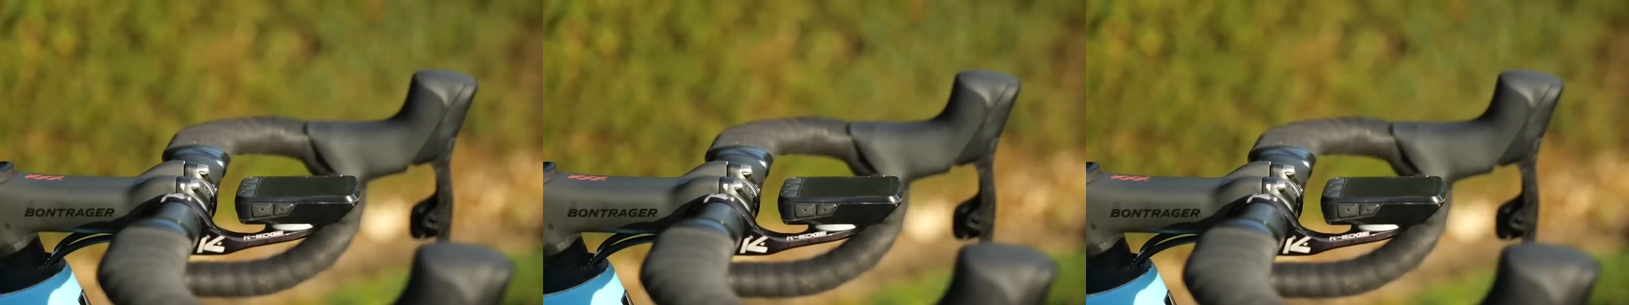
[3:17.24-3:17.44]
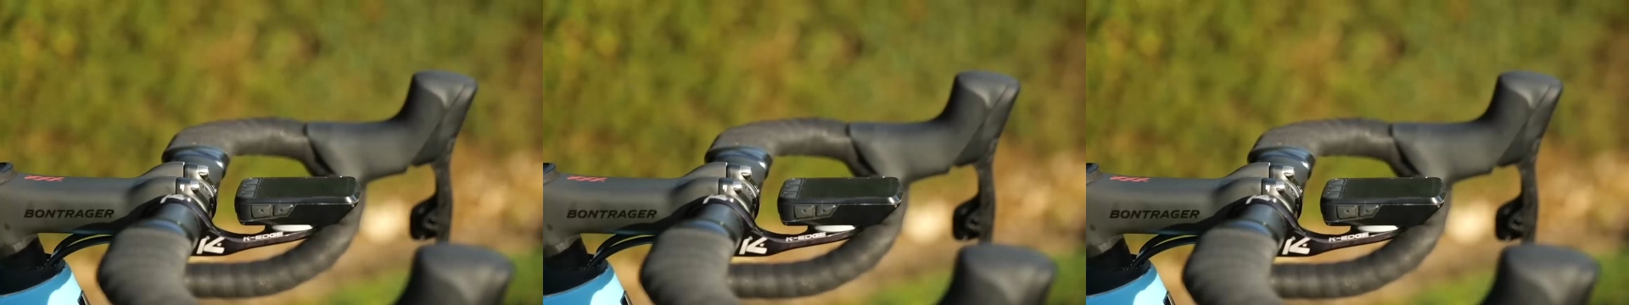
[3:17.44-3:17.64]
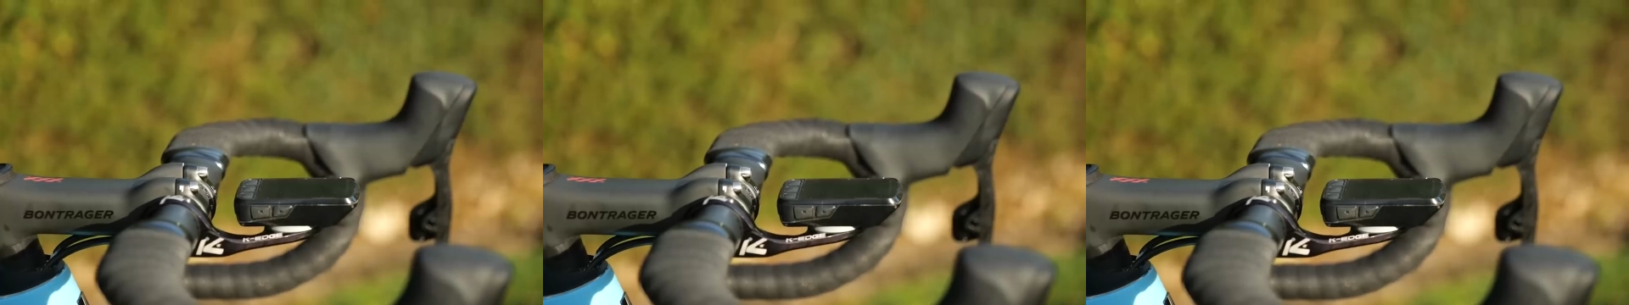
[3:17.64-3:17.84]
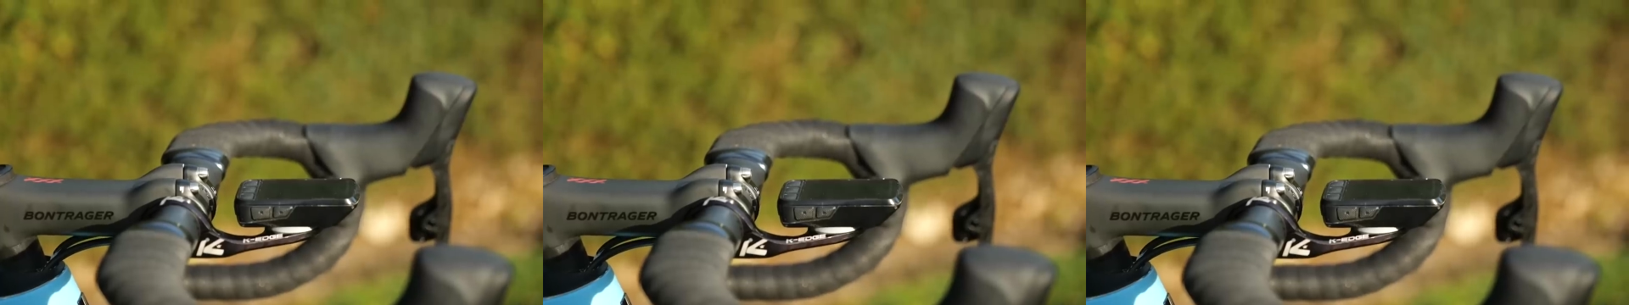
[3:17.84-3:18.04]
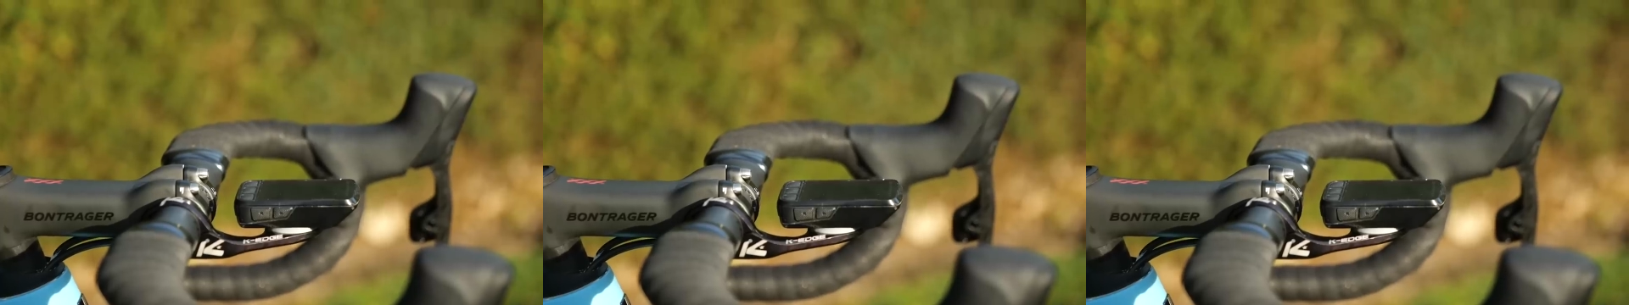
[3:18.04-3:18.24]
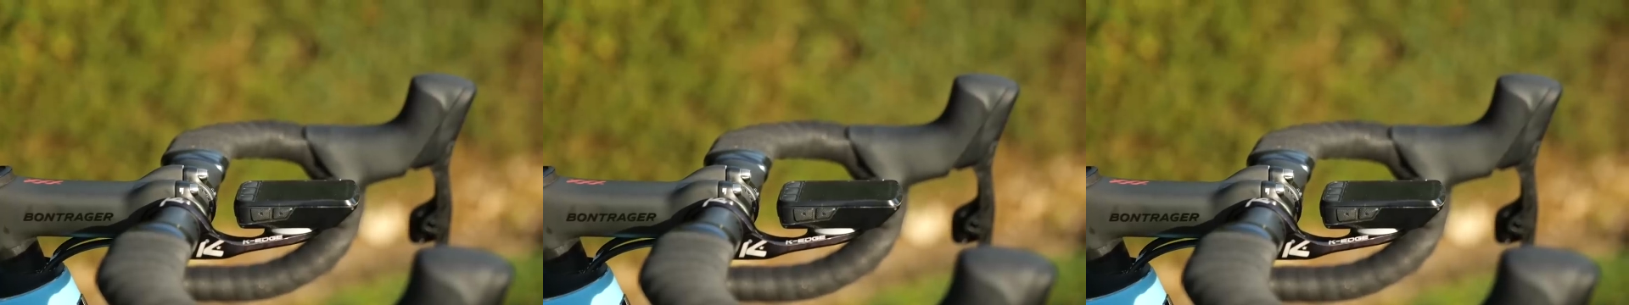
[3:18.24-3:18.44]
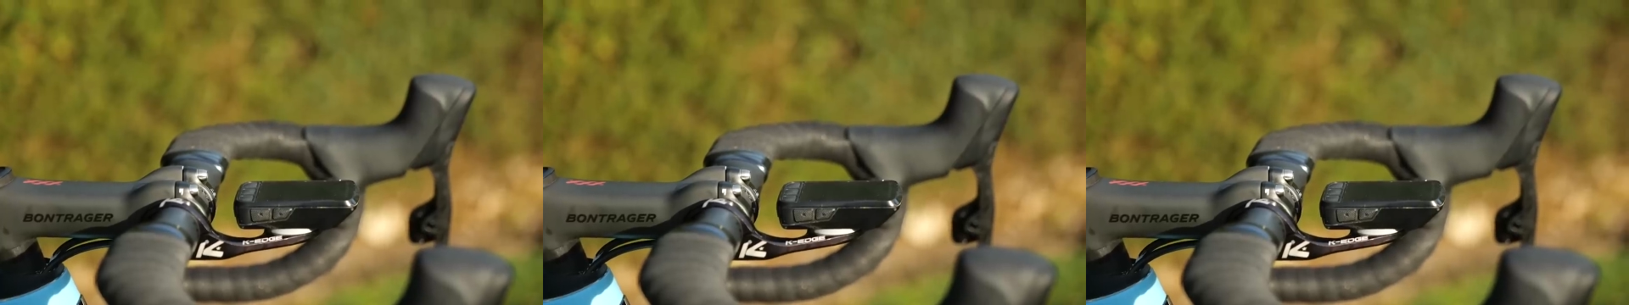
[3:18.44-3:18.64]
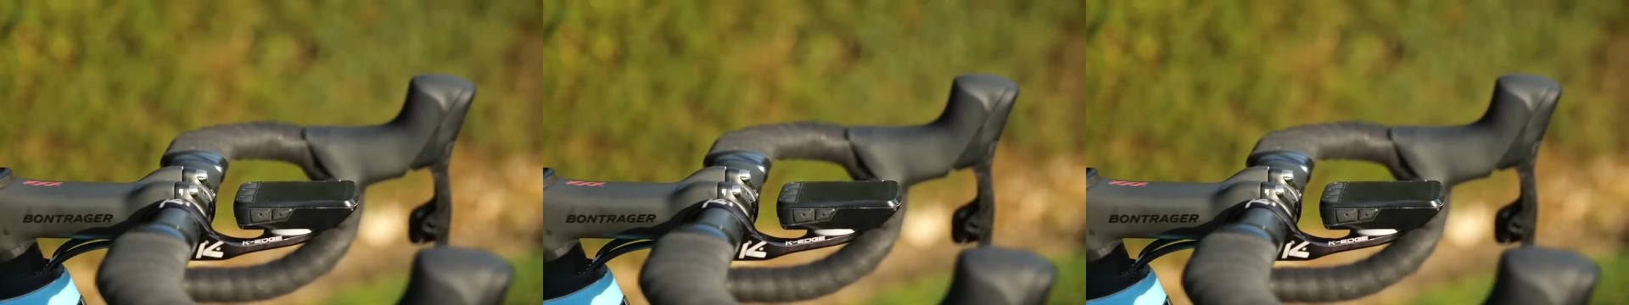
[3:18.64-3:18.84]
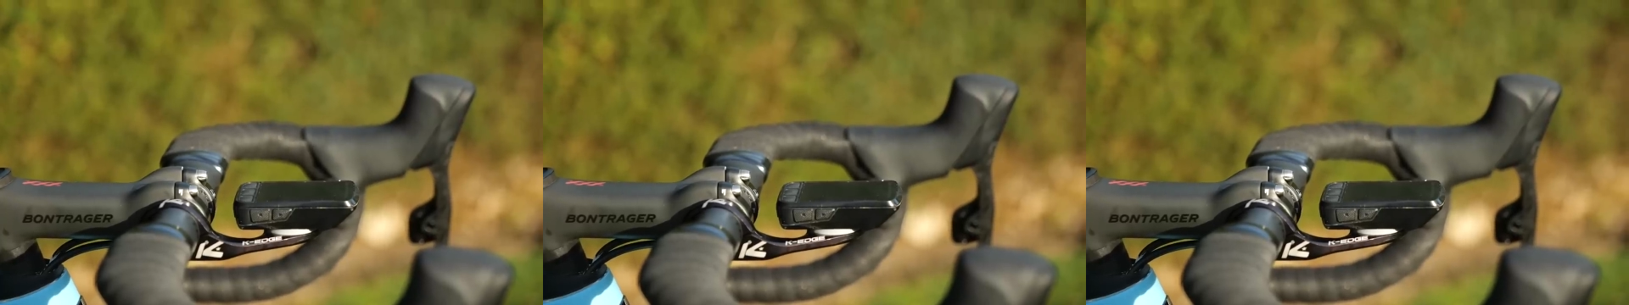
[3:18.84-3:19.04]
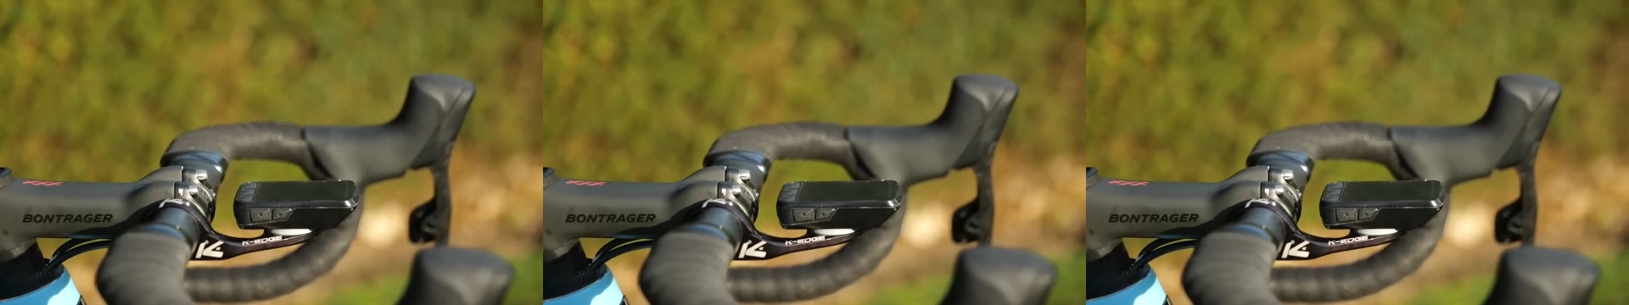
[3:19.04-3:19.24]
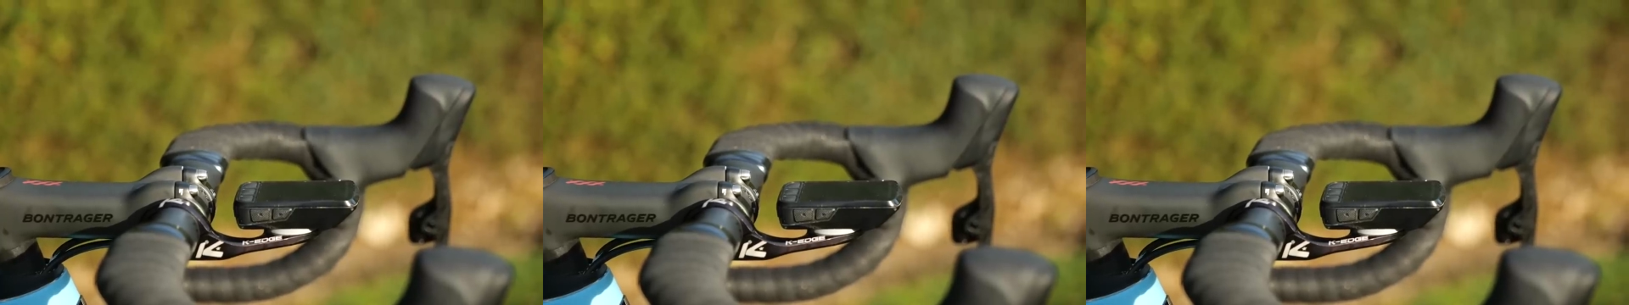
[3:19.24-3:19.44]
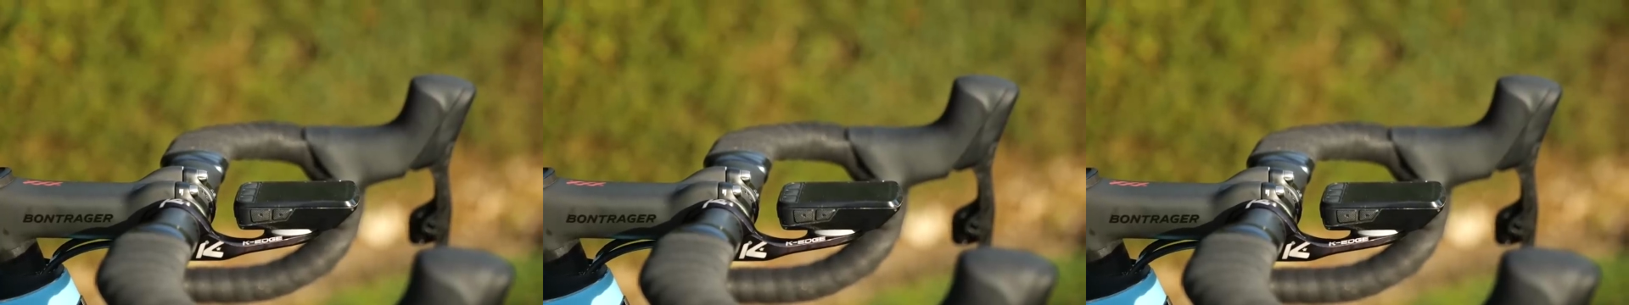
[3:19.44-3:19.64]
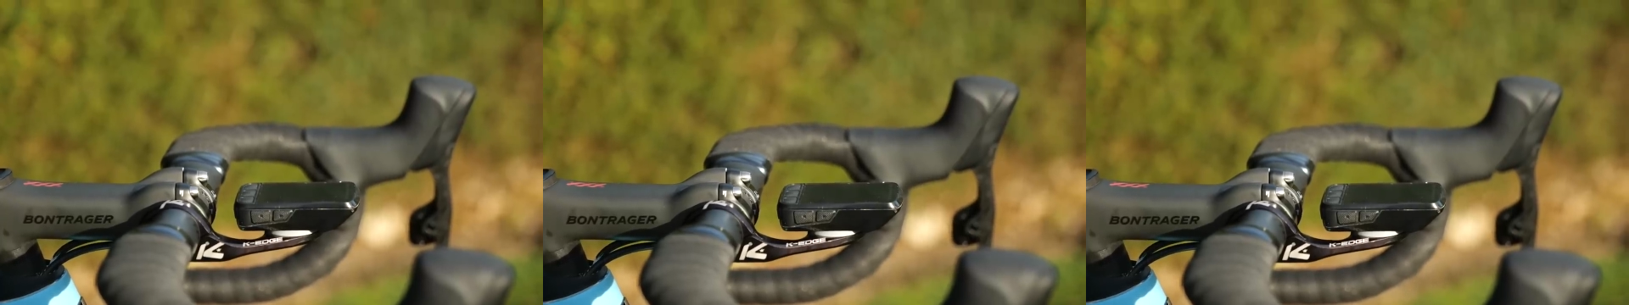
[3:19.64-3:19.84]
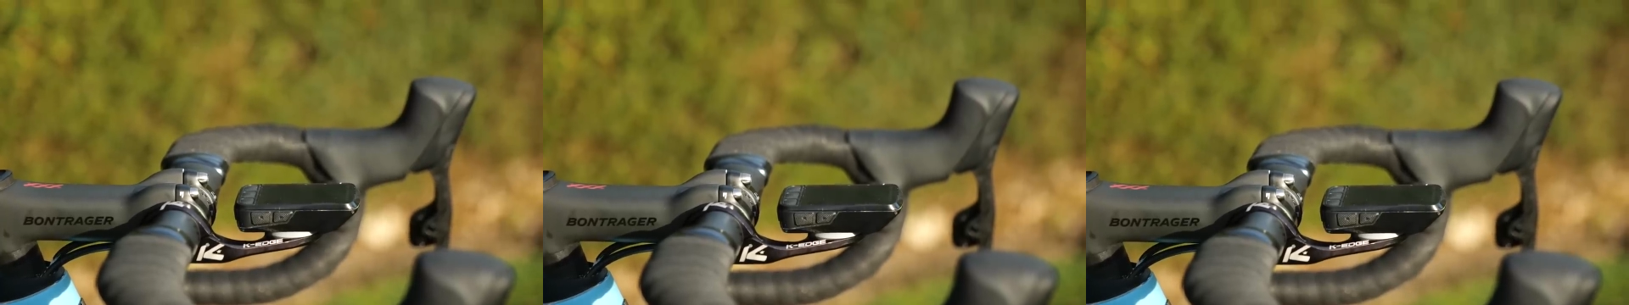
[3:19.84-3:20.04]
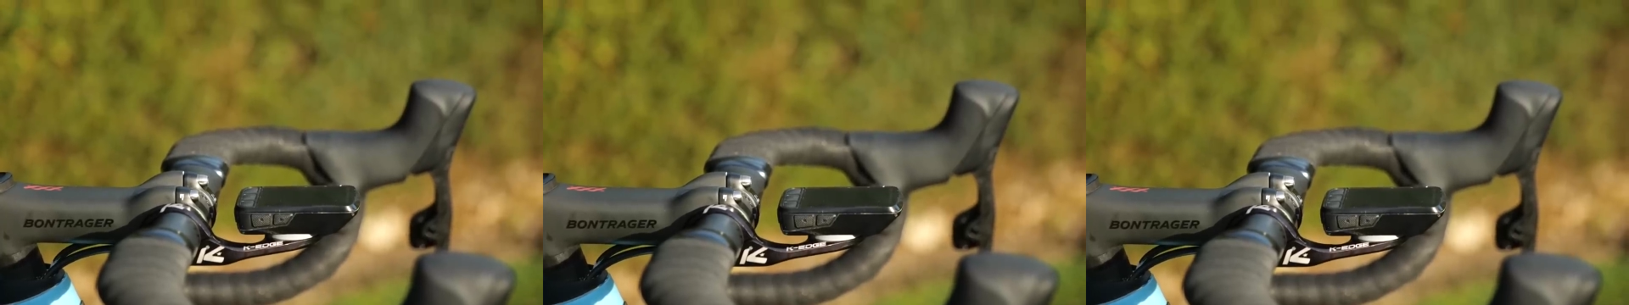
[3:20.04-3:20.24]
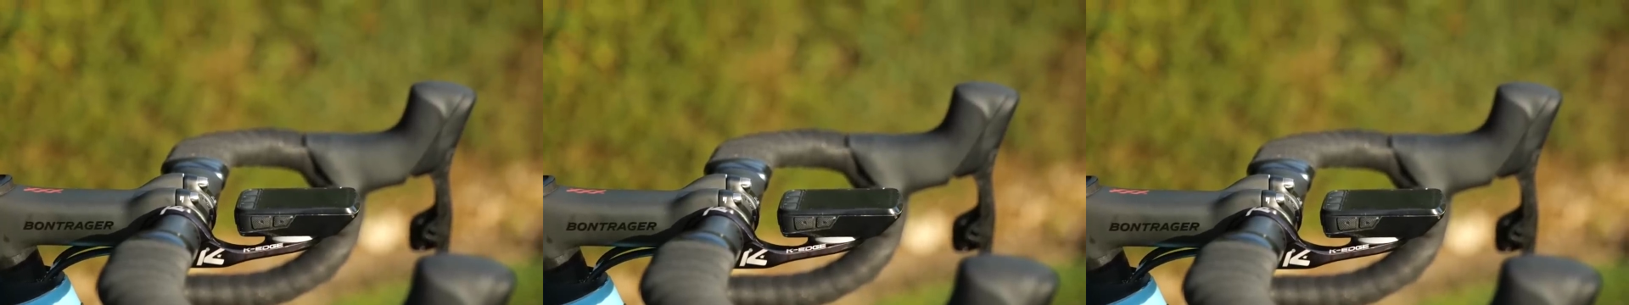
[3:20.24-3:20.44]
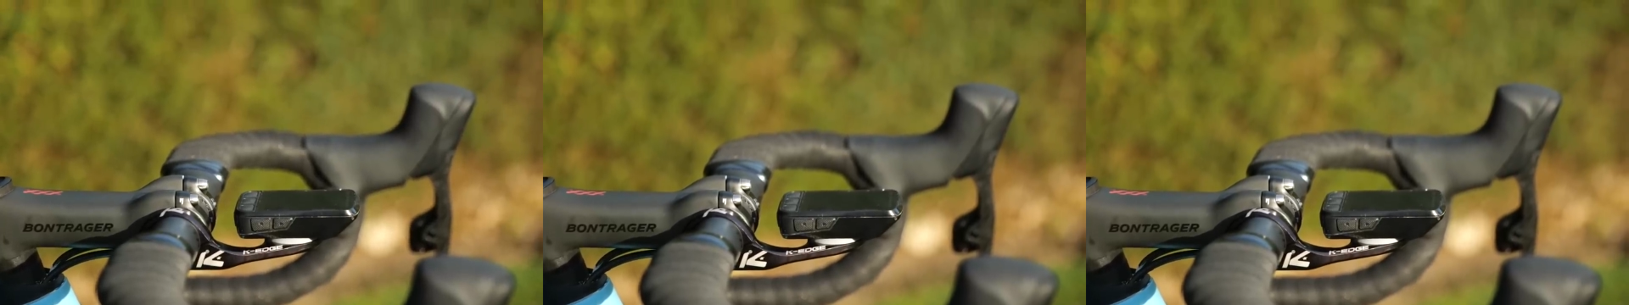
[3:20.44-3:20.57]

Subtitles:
(no speaker visible)